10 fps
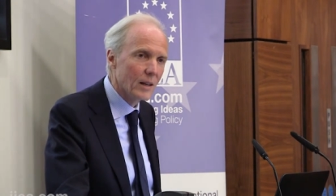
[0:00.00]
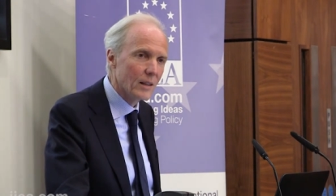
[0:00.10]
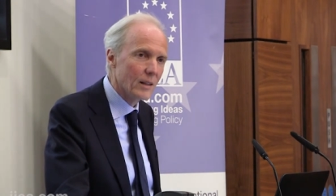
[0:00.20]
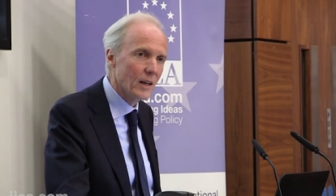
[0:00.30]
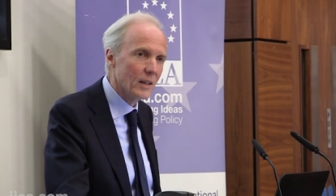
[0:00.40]

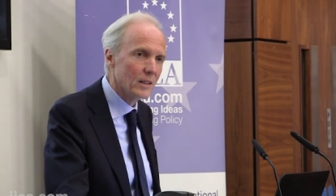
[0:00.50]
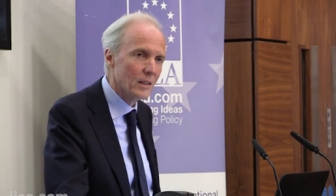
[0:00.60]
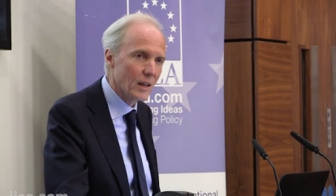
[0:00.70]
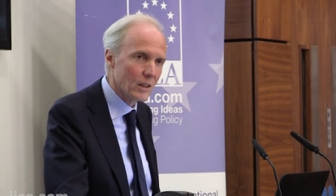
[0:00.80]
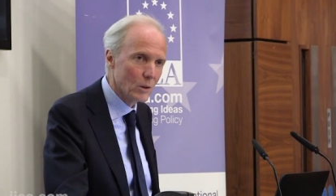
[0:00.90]
And that
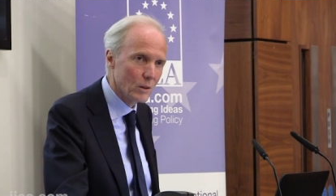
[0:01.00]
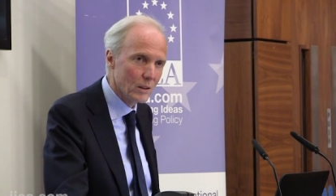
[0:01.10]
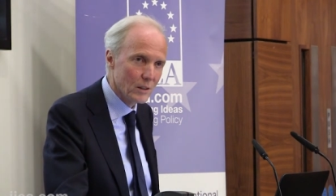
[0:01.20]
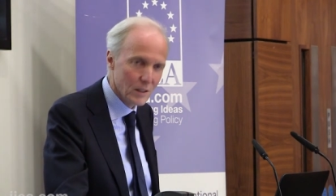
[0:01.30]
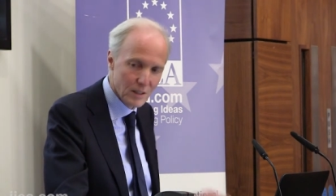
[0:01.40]

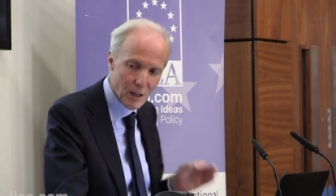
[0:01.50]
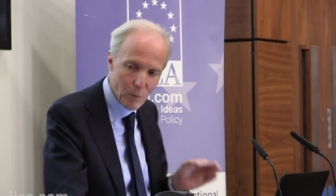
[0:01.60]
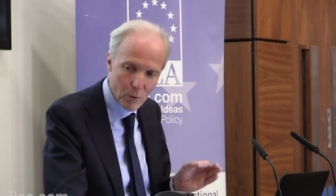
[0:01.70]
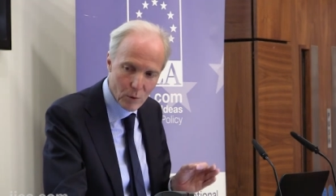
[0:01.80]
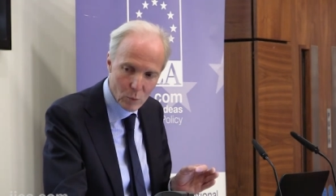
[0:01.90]
actually, this
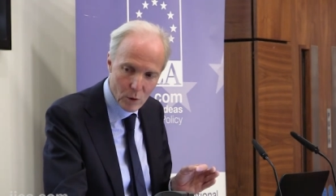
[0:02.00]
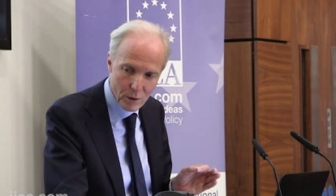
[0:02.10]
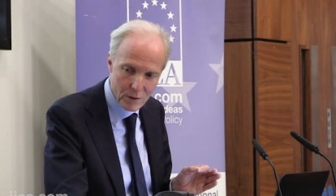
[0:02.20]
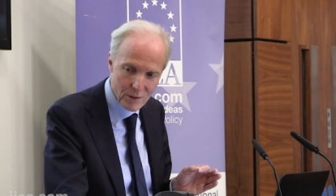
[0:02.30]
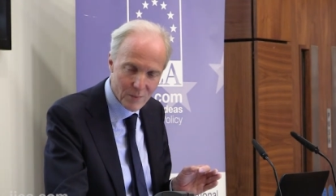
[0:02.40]
gamble
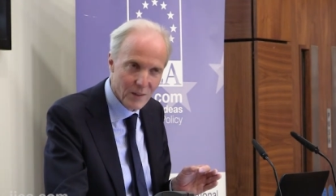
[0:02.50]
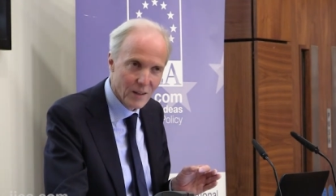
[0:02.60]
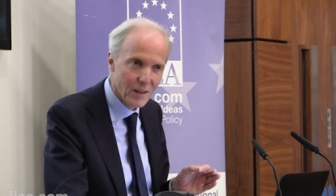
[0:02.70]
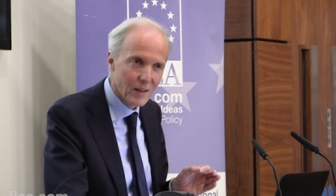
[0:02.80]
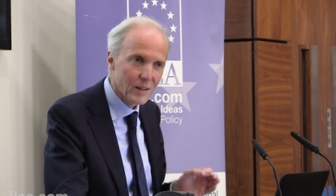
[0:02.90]
worked
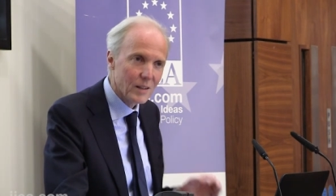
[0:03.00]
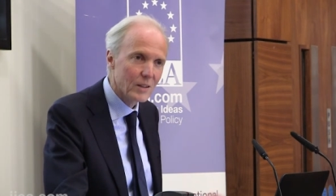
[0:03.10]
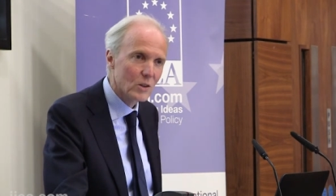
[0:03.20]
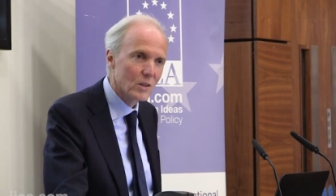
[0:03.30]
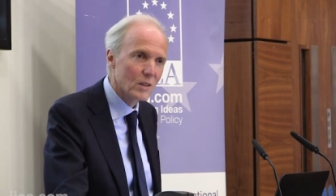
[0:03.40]

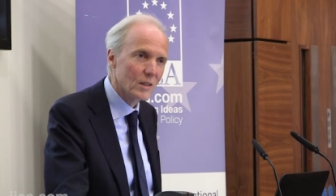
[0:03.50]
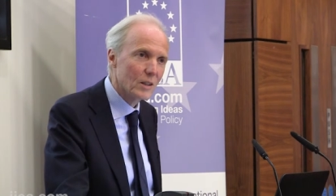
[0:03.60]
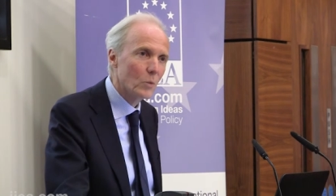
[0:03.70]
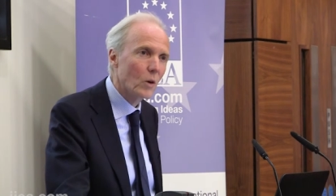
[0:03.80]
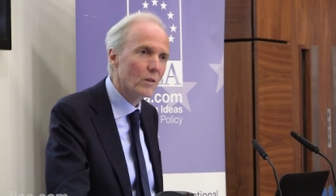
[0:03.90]
in the sense
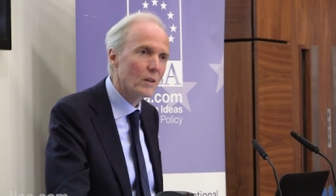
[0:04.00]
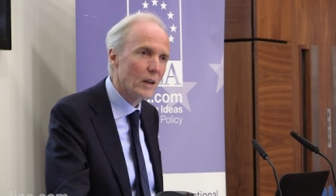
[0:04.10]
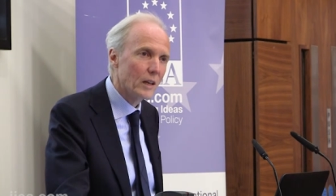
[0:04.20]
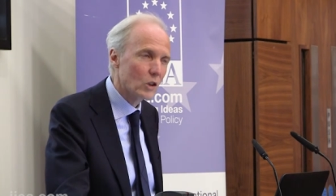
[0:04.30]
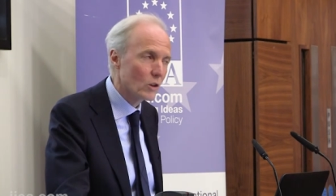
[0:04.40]
that he won the
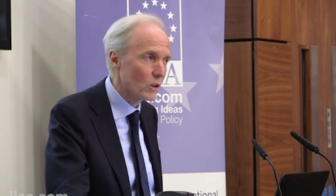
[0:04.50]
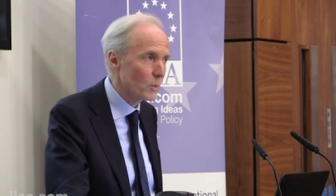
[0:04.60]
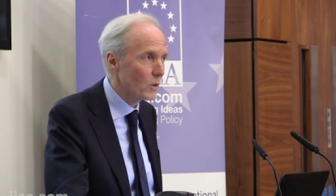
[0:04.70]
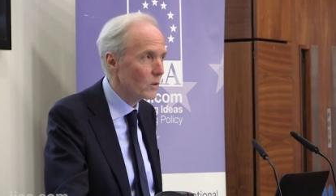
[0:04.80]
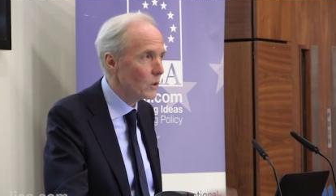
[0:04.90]
elections,
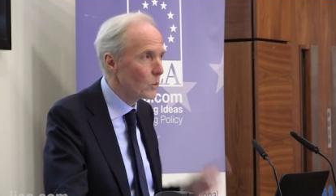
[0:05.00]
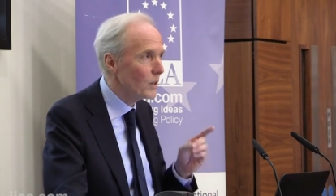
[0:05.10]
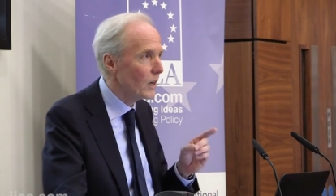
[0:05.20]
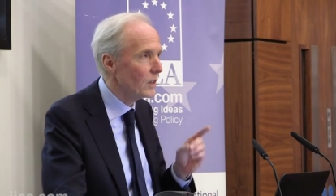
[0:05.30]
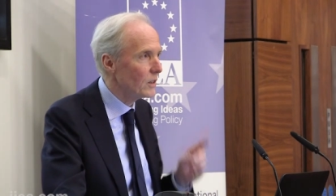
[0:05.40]
because in
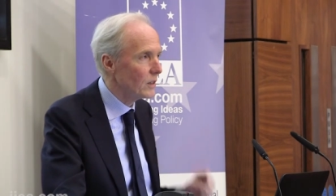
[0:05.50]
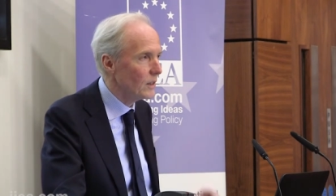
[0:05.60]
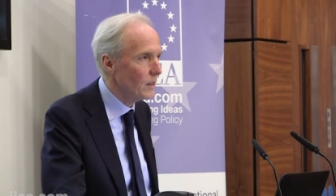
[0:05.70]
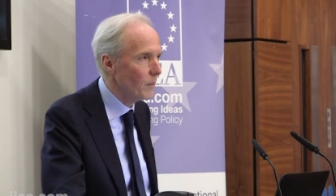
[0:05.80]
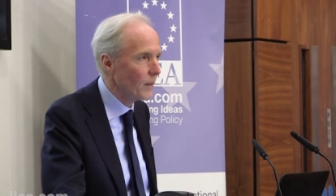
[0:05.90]

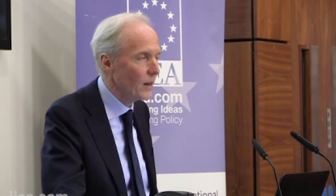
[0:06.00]
reality,